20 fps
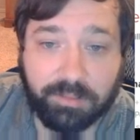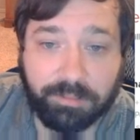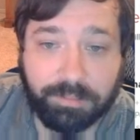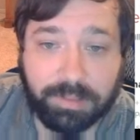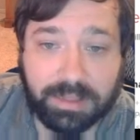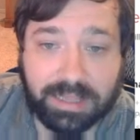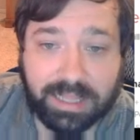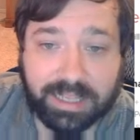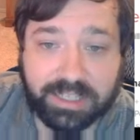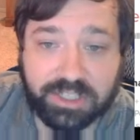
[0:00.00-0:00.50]

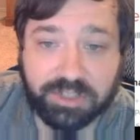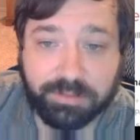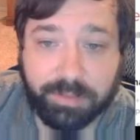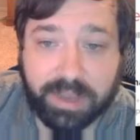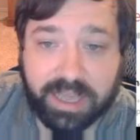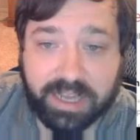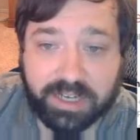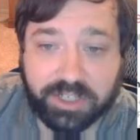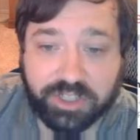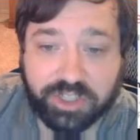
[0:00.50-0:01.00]
Pledge
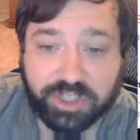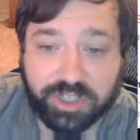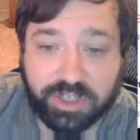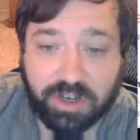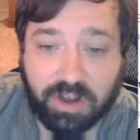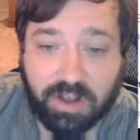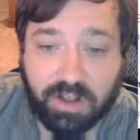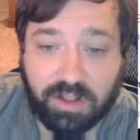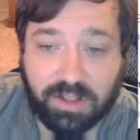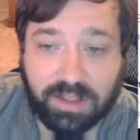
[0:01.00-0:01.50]
Manager
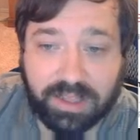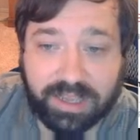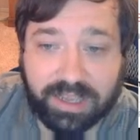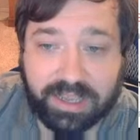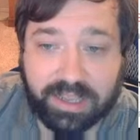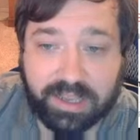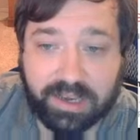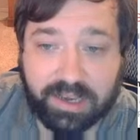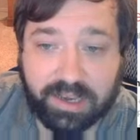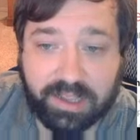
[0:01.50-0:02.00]

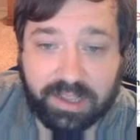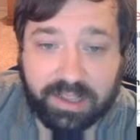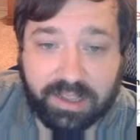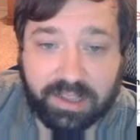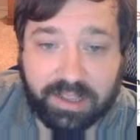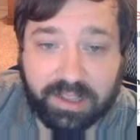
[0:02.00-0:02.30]
all-in,